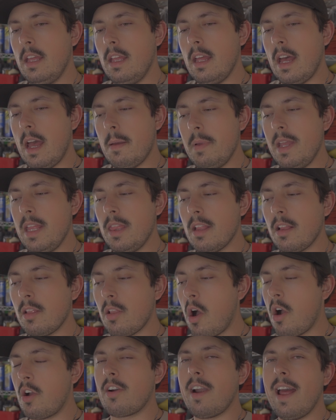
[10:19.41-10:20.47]
I mean, the
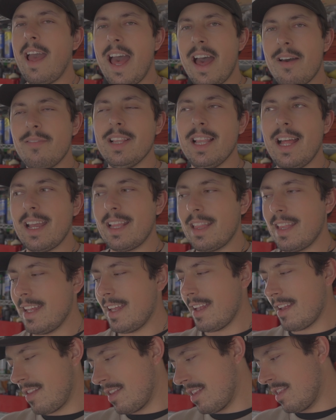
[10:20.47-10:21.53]
longer I have it like
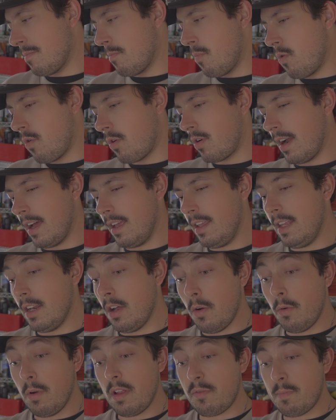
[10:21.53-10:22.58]
this and the more, you
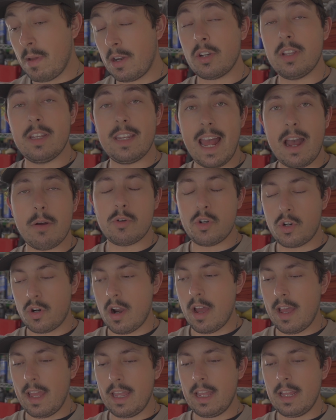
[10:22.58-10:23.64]
know, especially now
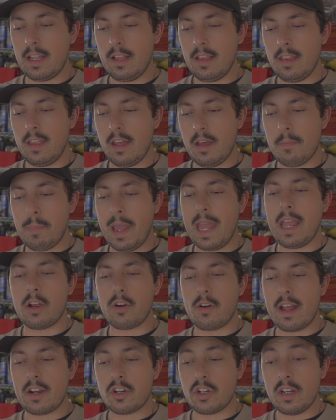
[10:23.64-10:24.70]
trying the paint
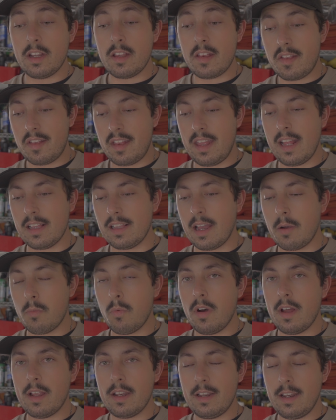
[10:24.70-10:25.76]
correction and seeing like
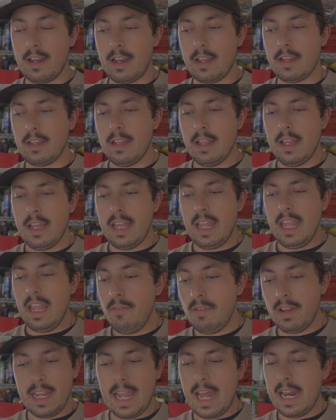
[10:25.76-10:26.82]
what,
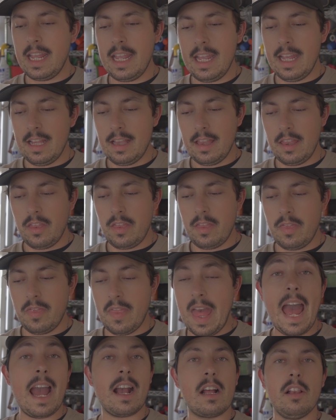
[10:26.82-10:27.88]
even getting it
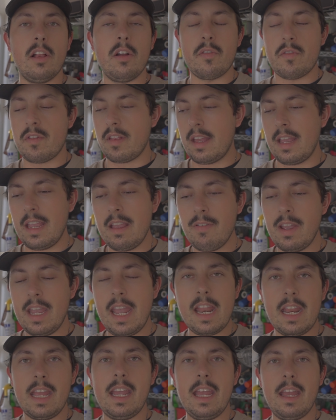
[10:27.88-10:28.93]
that close, like even
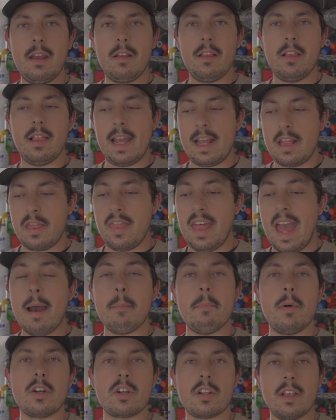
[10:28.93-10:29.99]
getting it like that
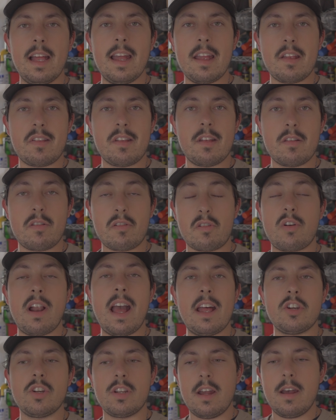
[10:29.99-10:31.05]
much less
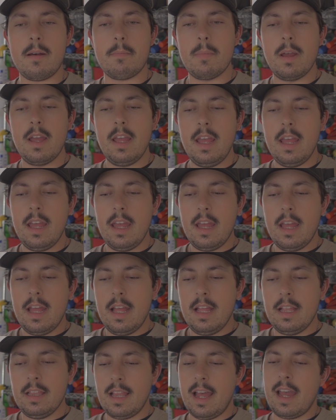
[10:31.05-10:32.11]
scratched up,
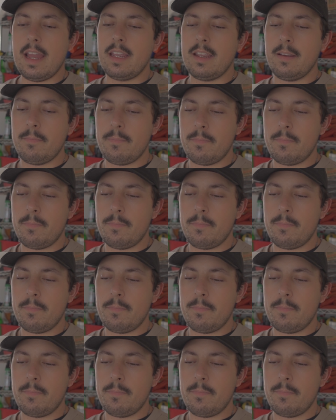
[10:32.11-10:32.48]
like